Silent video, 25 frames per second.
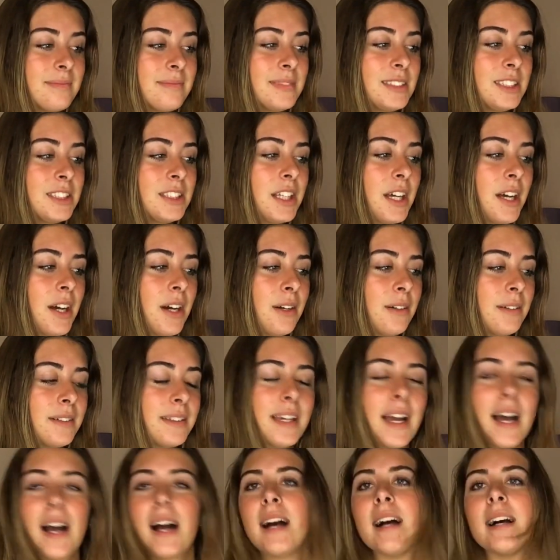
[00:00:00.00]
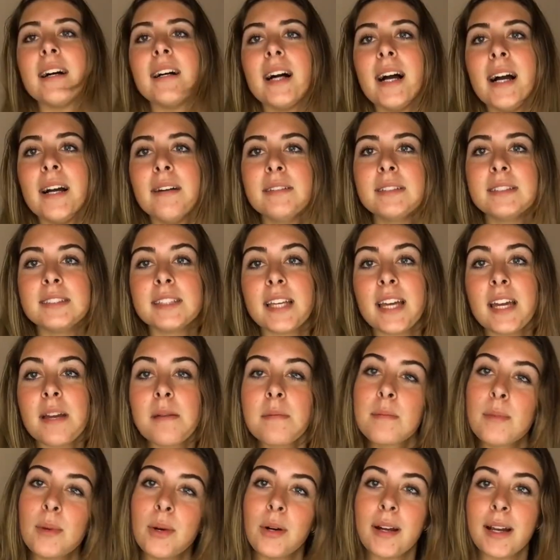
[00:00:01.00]
So, yeah, I would say
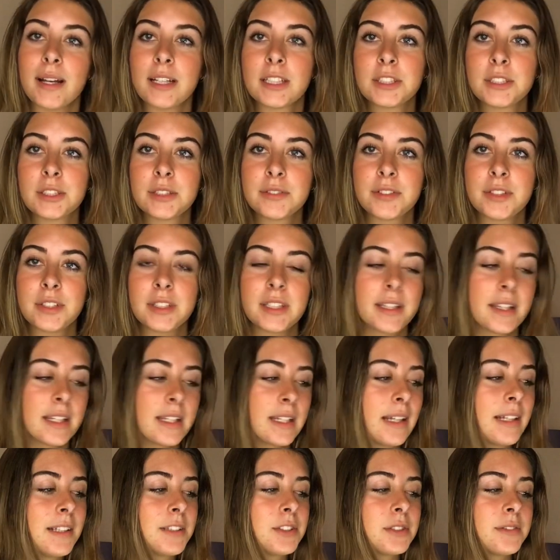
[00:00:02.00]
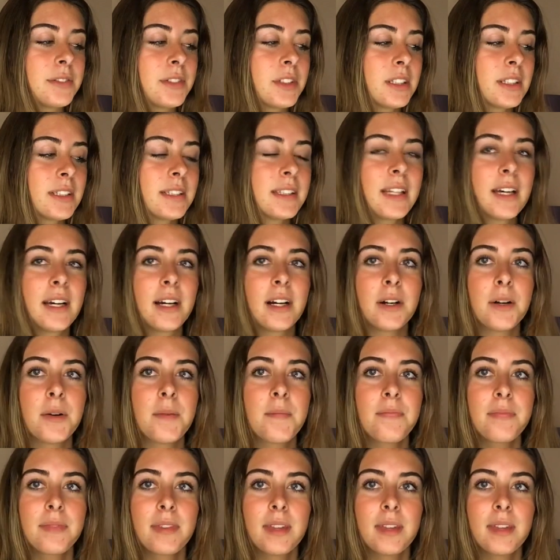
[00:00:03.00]
I'm more extroverted than introverted, though.